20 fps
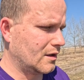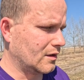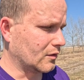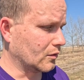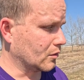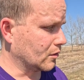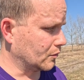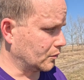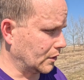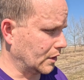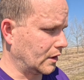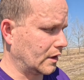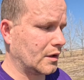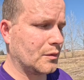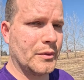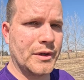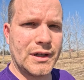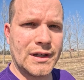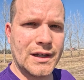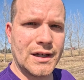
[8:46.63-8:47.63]
Lord willing,
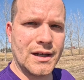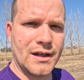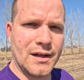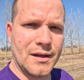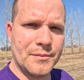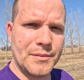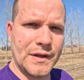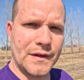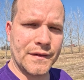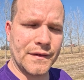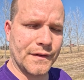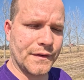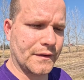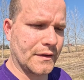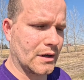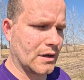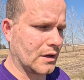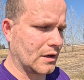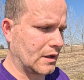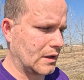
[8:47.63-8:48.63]
we get a business
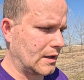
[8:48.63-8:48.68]
started